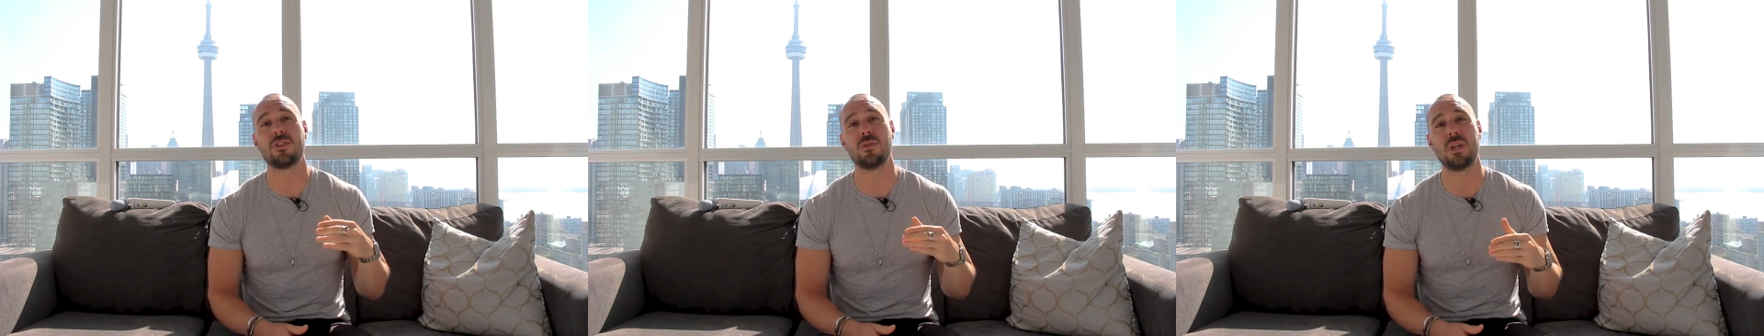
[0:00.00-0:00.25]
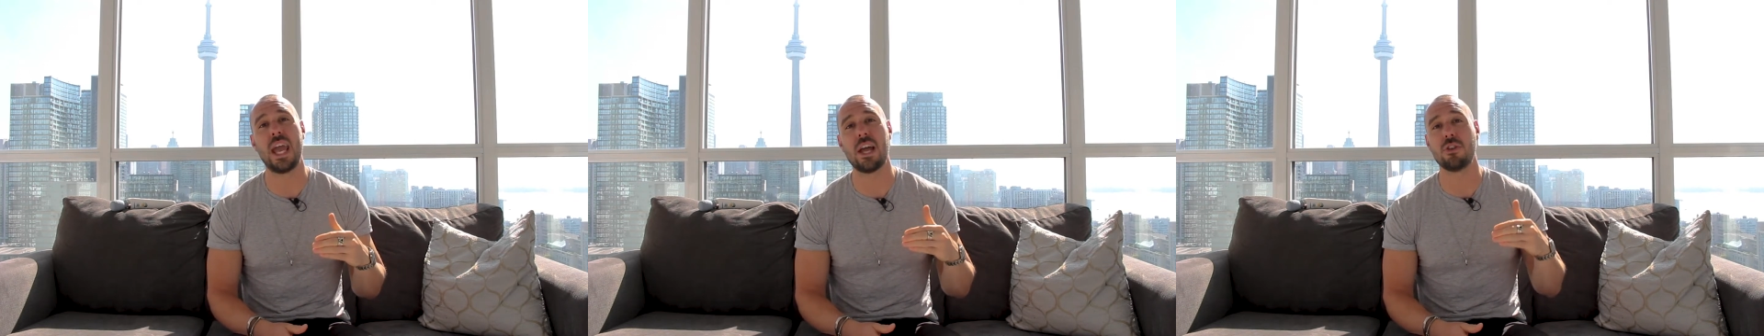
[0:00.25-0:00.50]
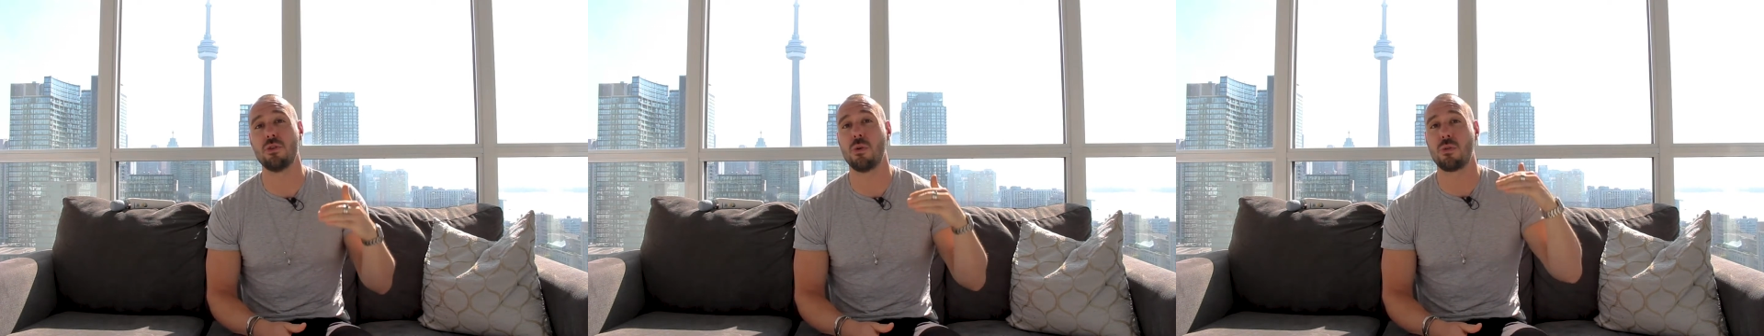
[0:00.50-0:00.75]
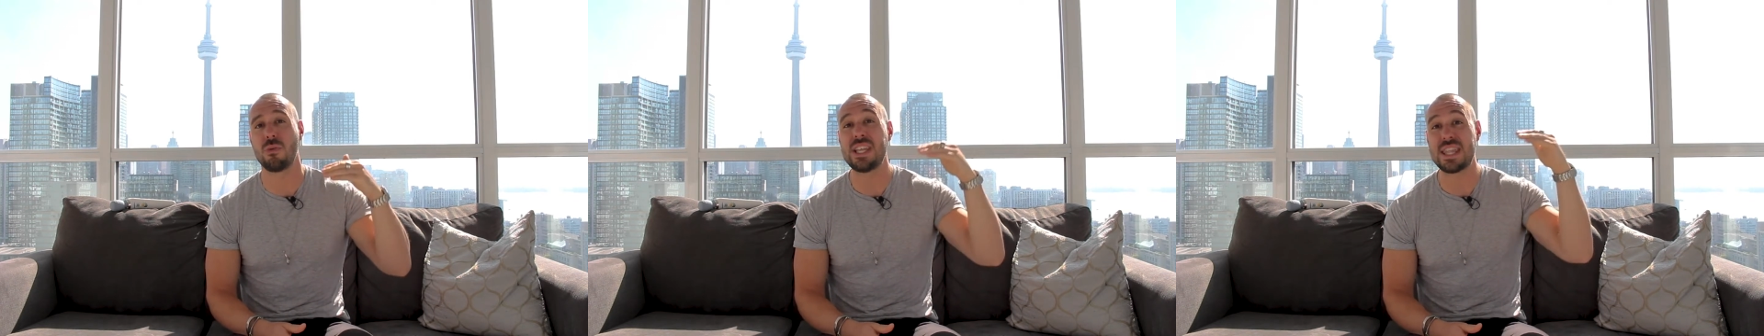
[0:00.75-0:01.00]
to get to
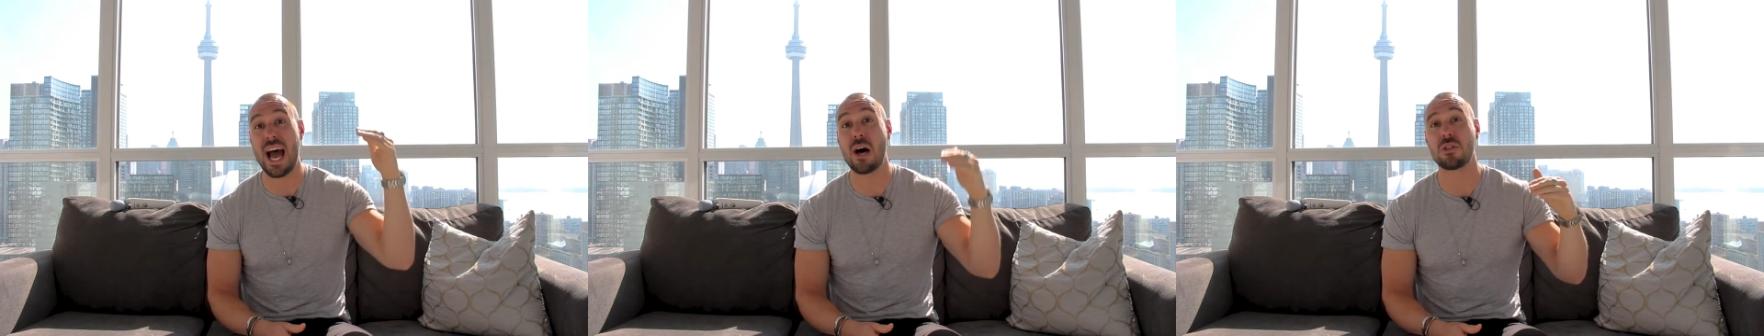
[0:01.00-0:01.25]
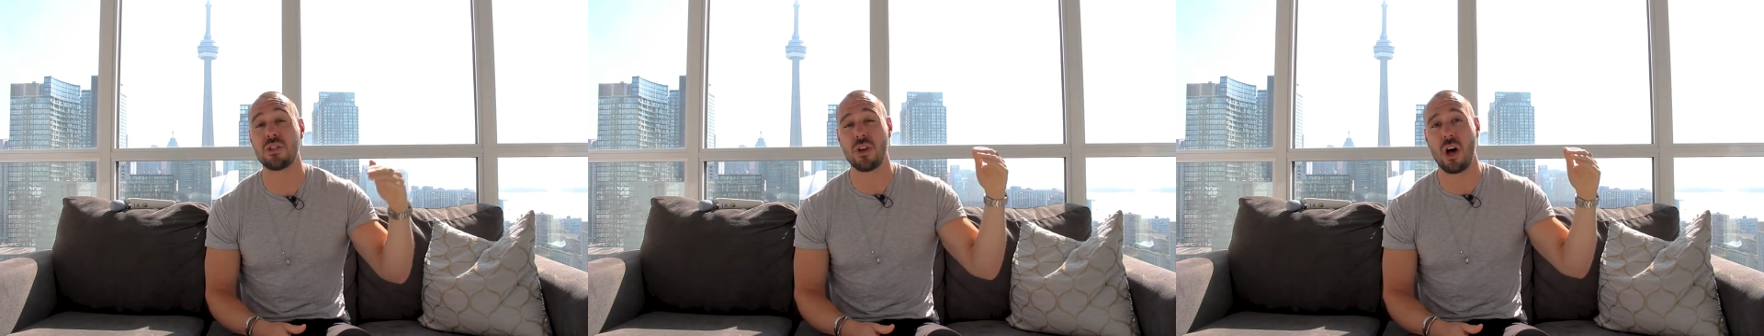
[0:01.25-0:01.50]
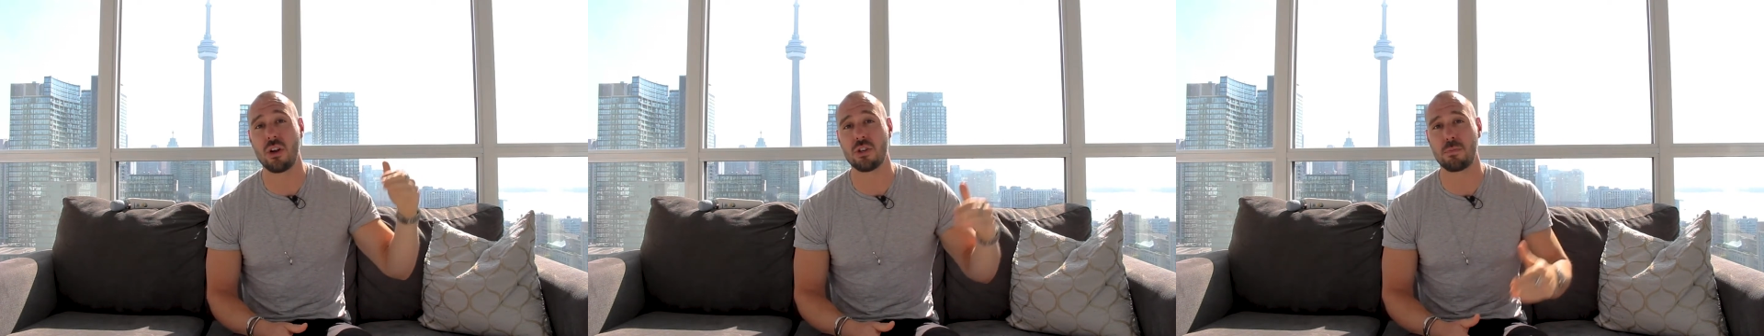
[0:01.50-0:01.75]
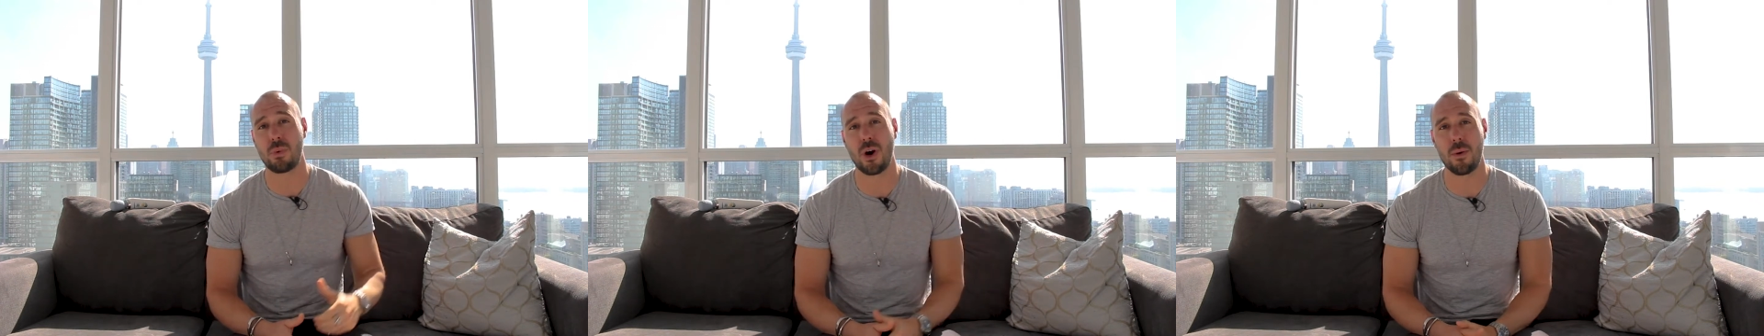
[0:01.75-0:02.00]

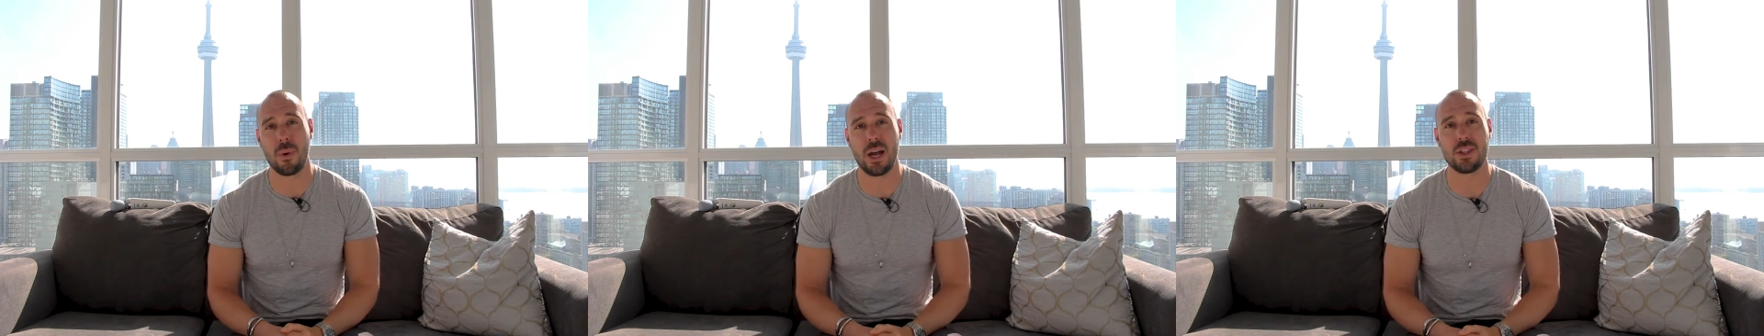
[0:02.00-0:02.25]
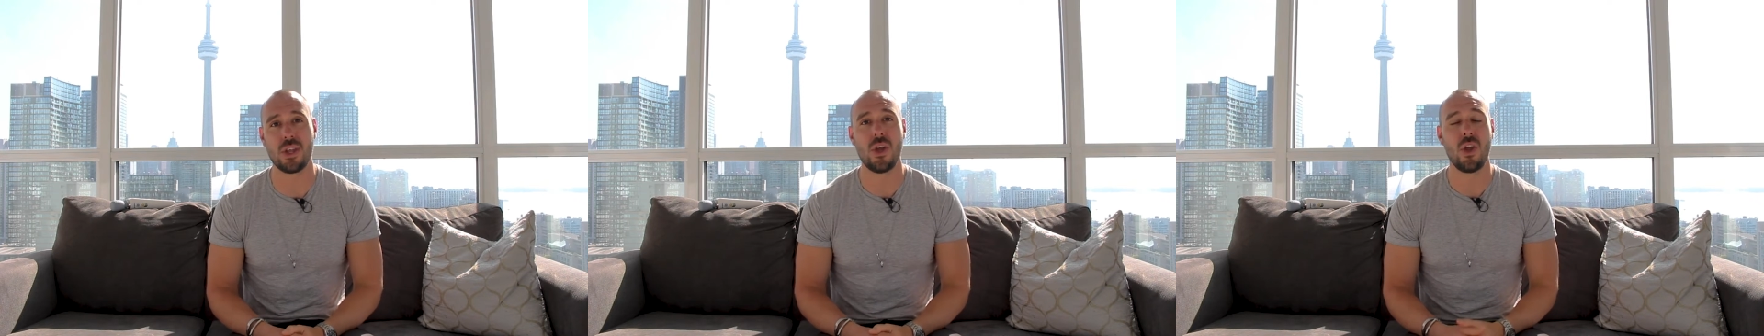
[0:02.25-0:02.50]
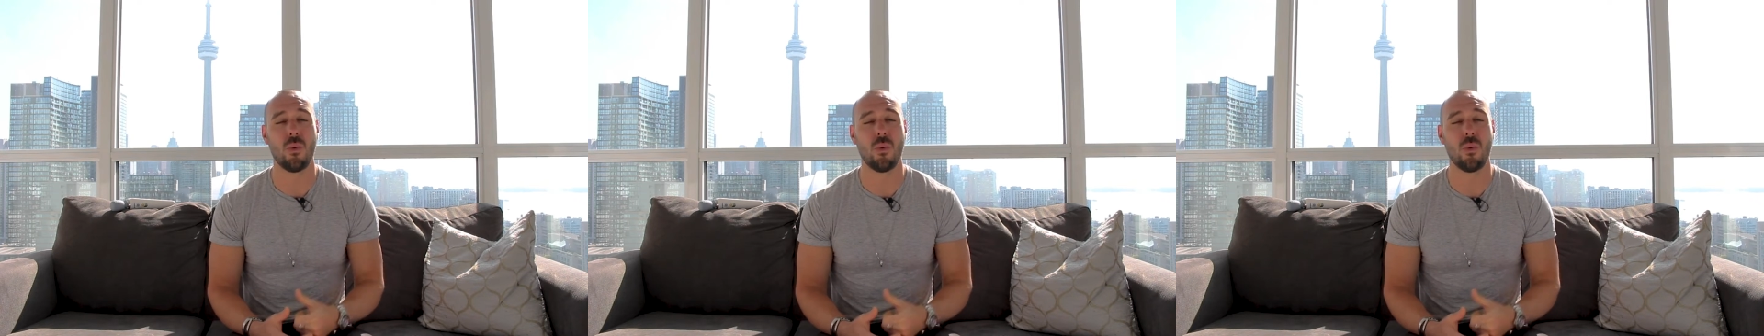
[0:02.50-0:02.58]
$3,000 per month